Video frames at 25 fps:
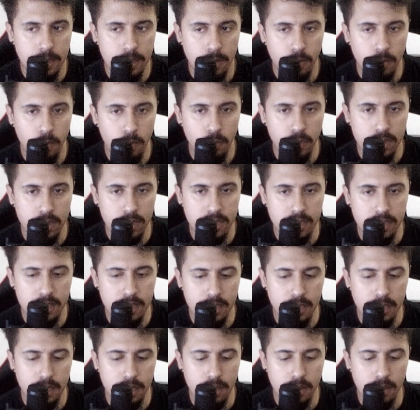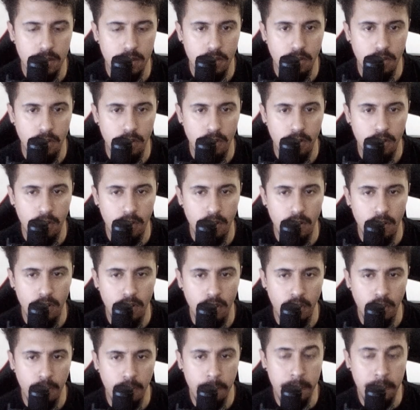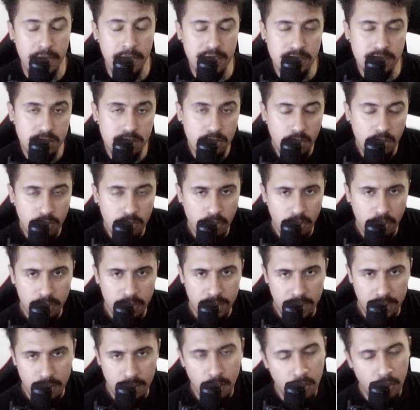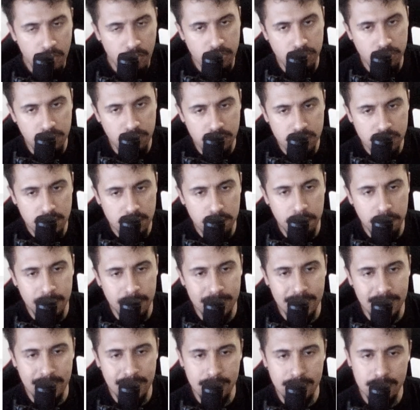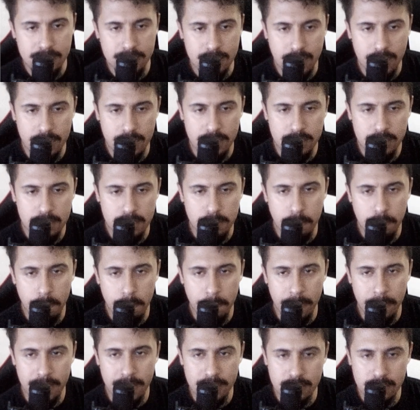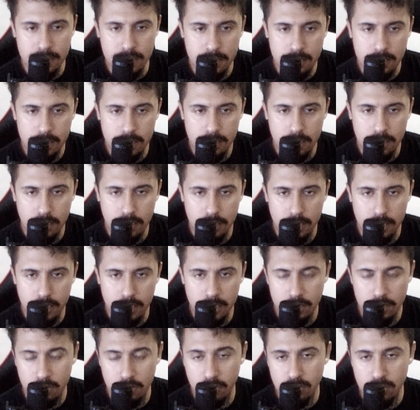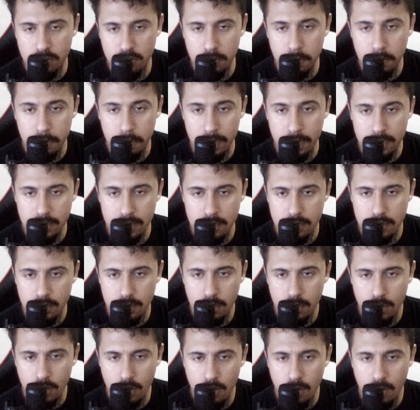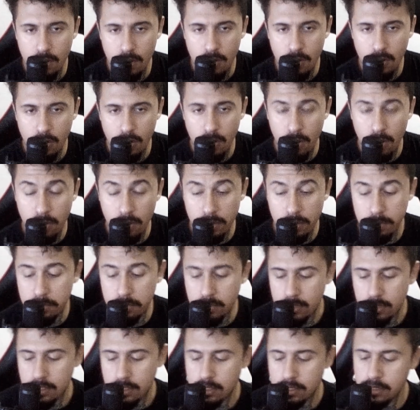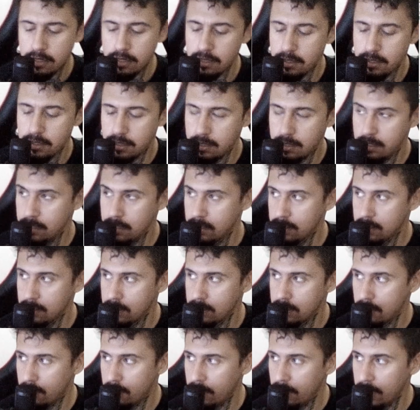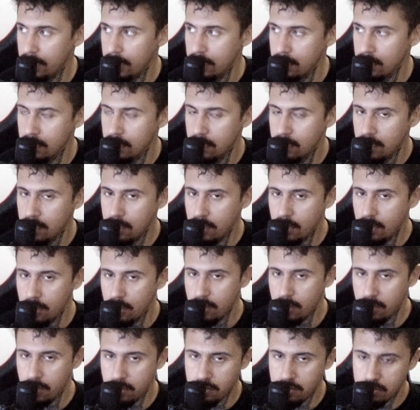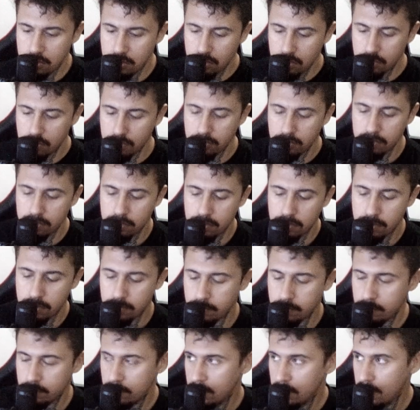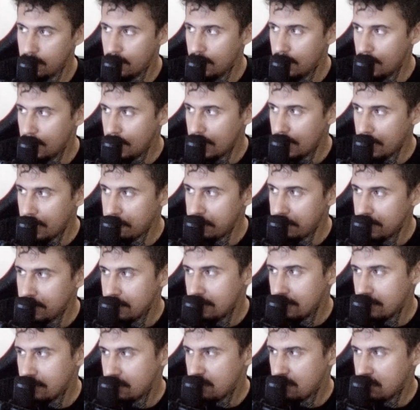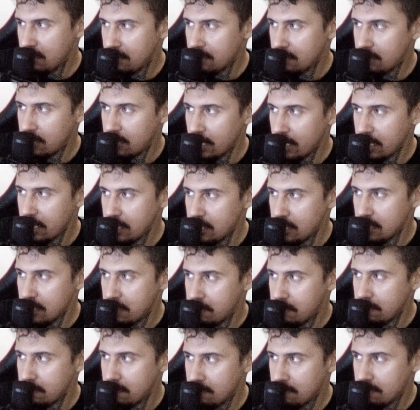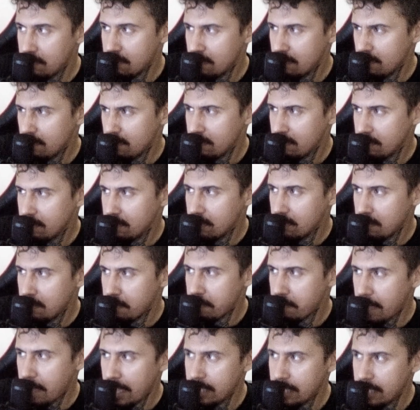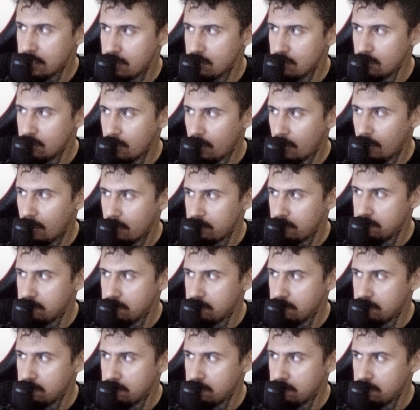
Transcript: with the based on the authors, but in this case is going to be based on the book. All right, so let me change it back to our